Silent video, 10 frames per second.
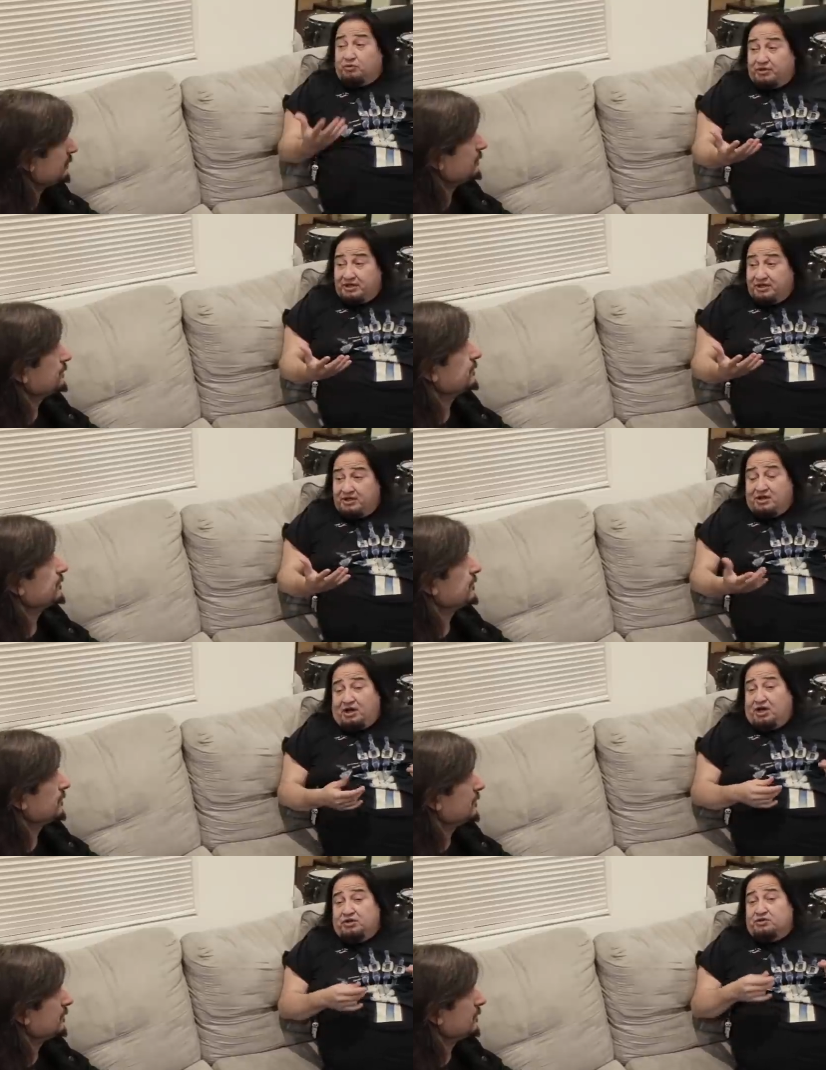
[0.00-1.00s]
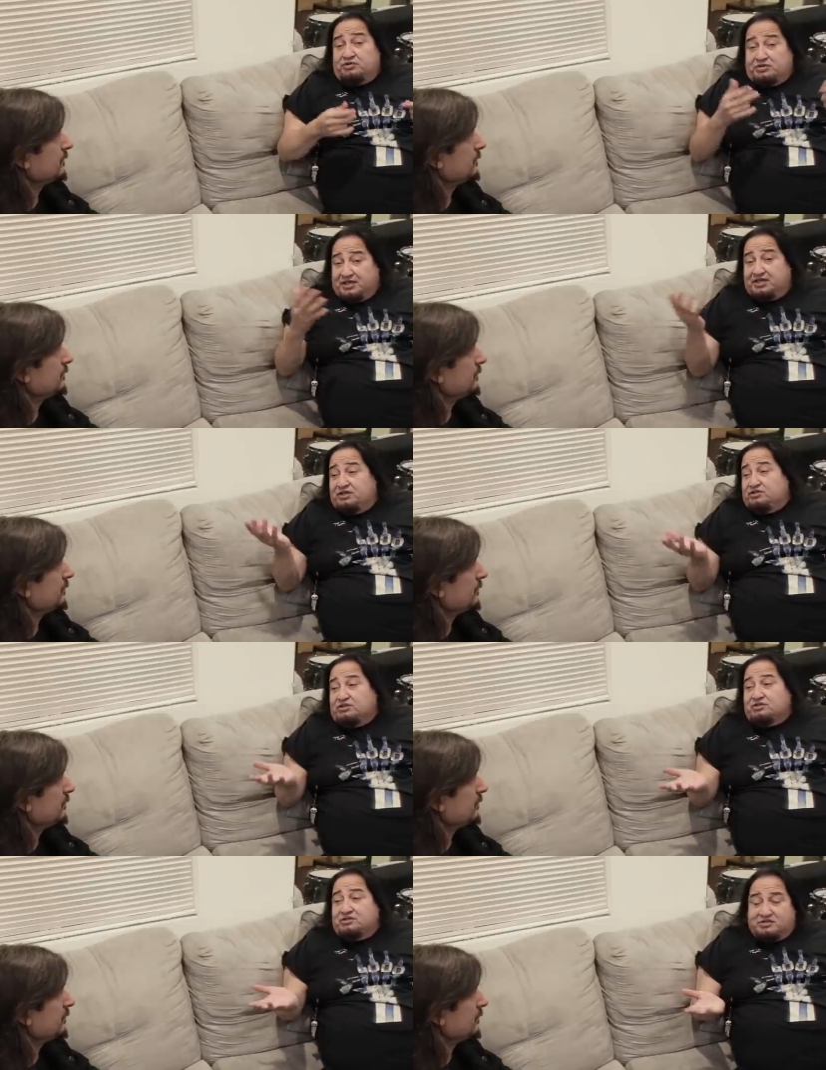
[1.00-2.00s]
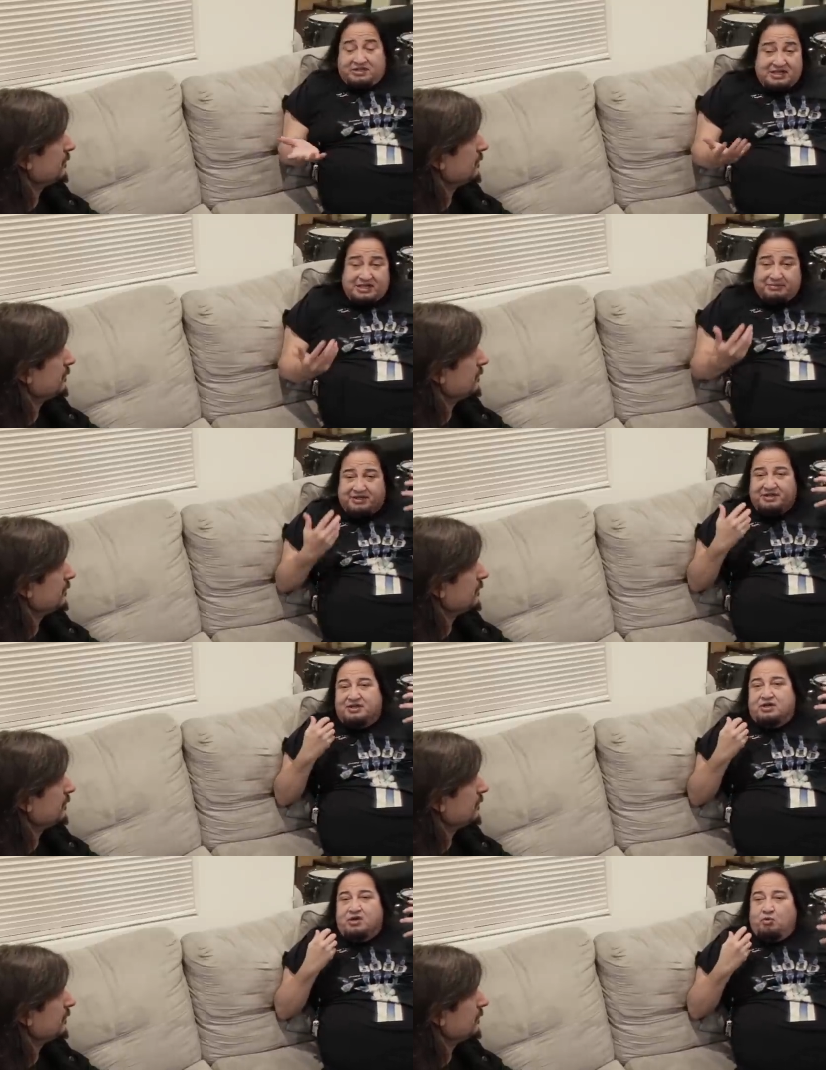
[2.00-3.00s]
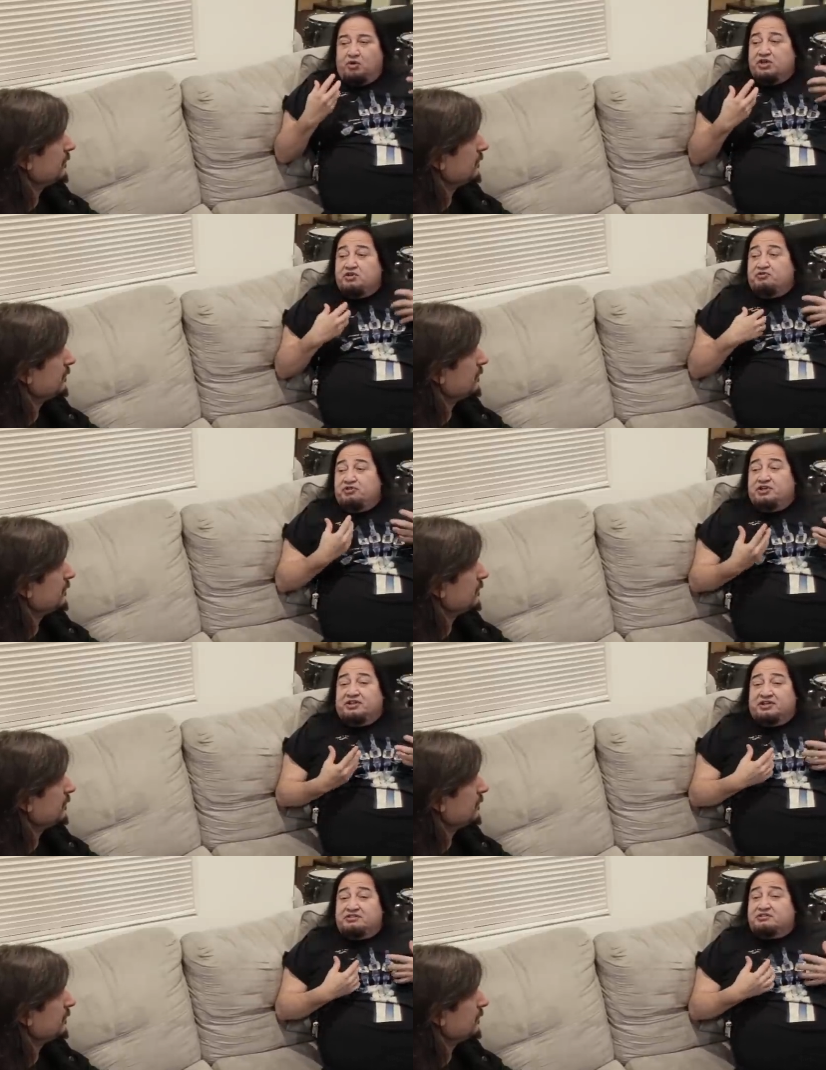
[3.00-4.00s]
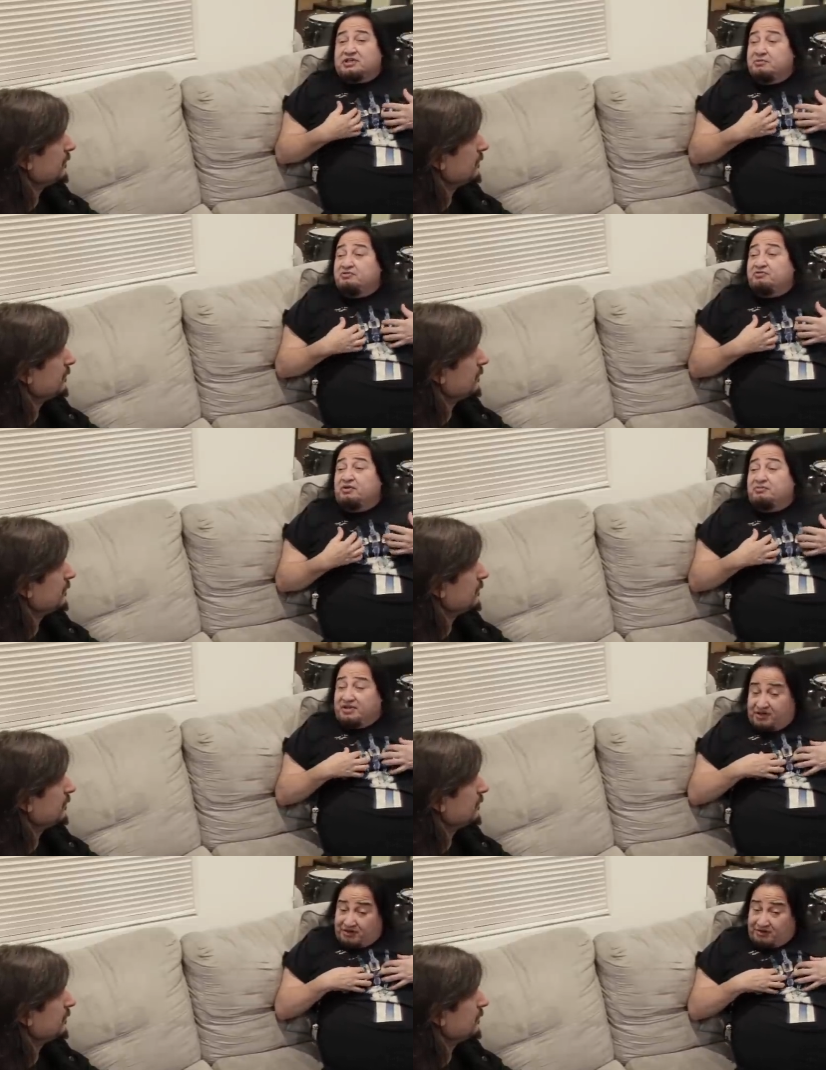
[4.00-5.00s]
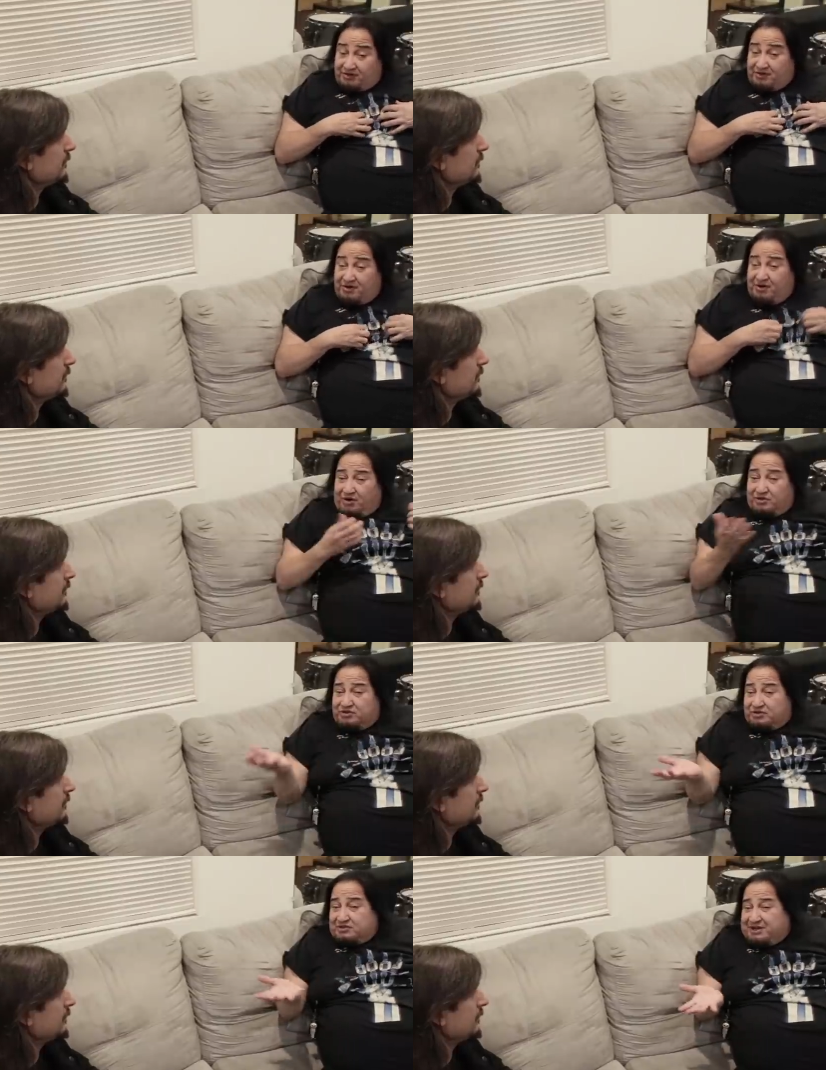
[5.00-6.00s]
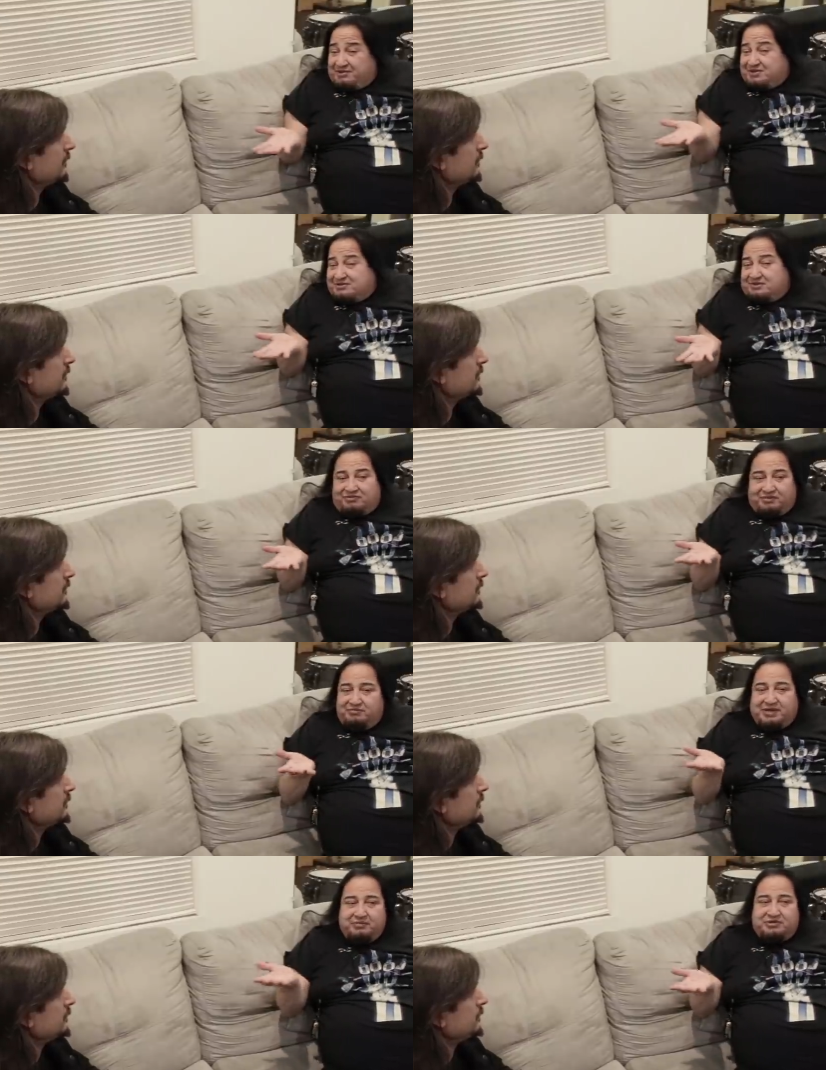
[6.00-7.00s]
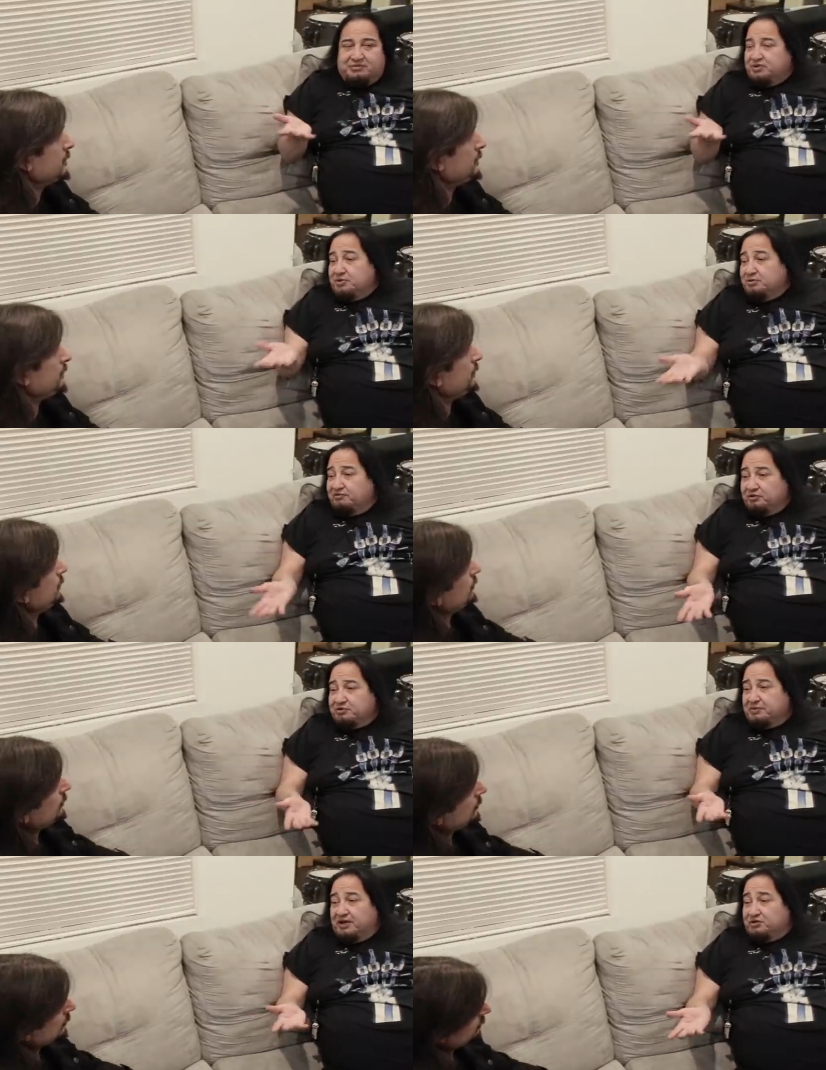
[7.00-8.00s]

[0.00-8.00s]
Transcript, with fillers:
Speaker 1: story? Are you just singing just to sing? I mean, what are you feeling? Is this coming from here, or is it just coming from maybe something you were influenced by